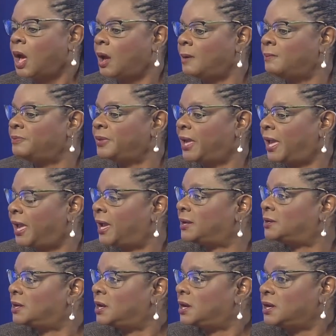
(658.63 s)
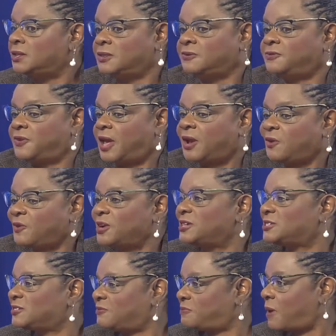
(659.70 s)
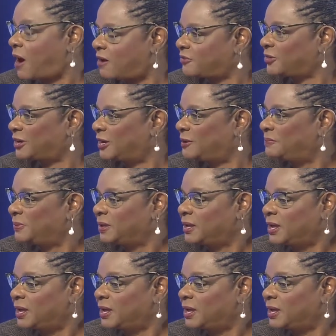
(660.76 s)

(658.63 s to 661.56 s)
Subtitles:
And the vagaries of poverty